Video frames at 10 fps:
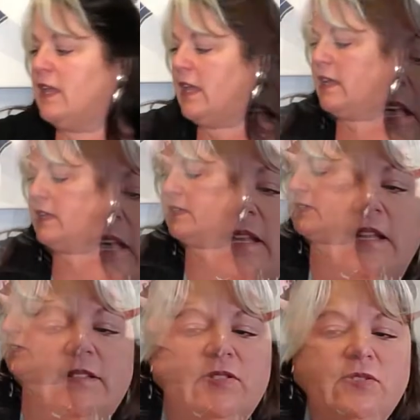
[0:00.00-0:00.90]
and
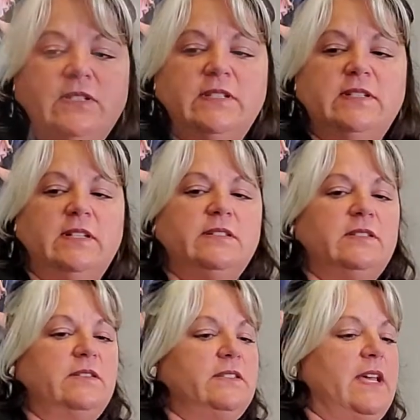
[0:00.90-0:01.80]
insert it into
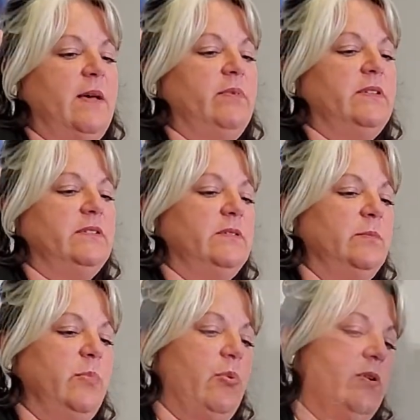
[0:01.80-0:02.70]
the tablet
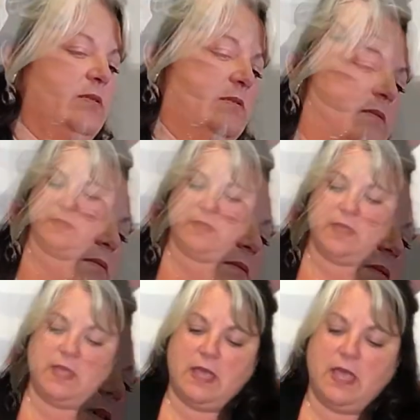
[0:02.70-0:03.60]
port
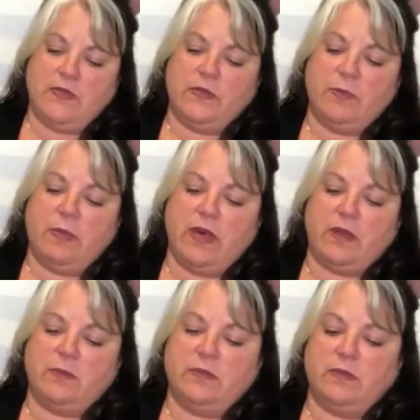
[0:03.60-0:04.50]
at the
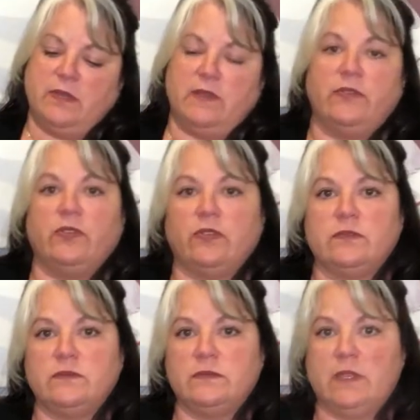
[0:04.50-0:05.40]
bottom of your
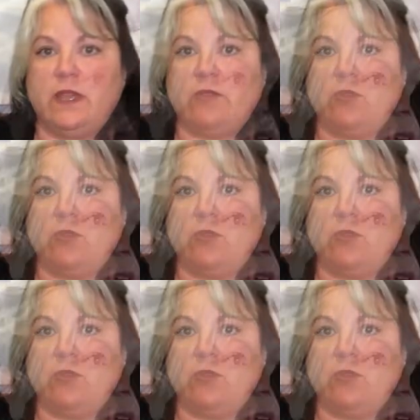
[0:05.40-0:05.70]
eVER